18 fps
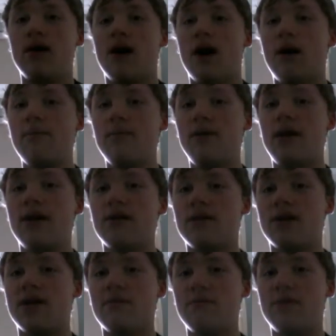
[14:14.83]
How about I
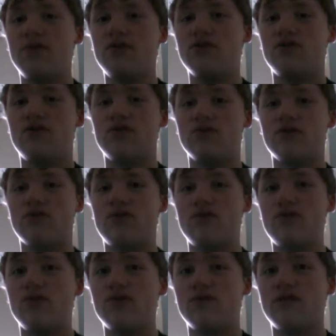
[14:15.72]
recommend you
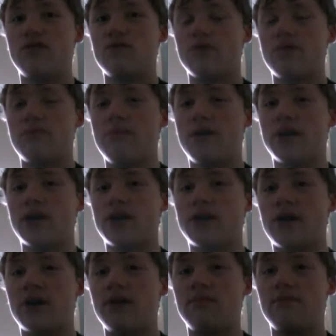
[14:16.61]
do this with
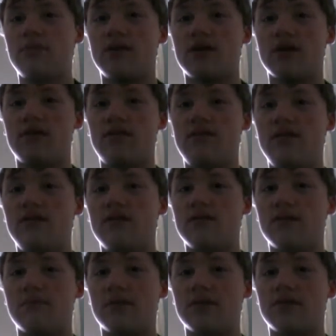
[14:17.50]
Mennonite, because
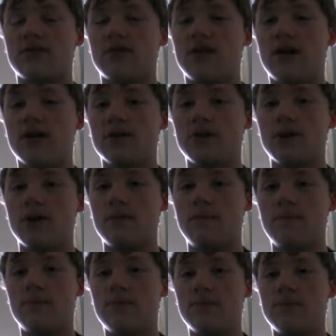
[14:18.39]
he's the best character.
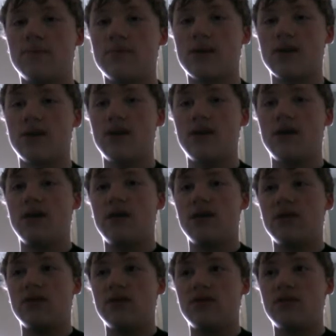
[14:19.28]

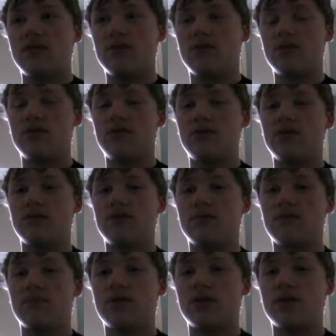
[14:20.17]
So once
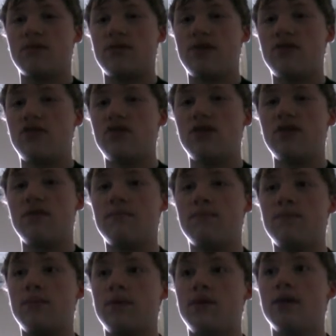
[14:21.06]
you beat Luigi,
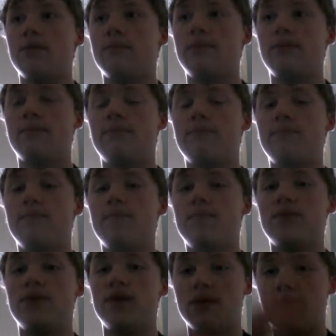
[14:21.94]
you
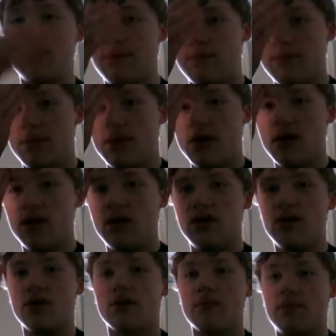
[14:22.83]

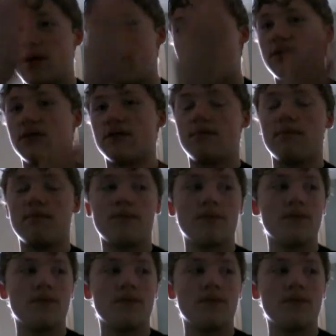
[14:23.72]
can play as him.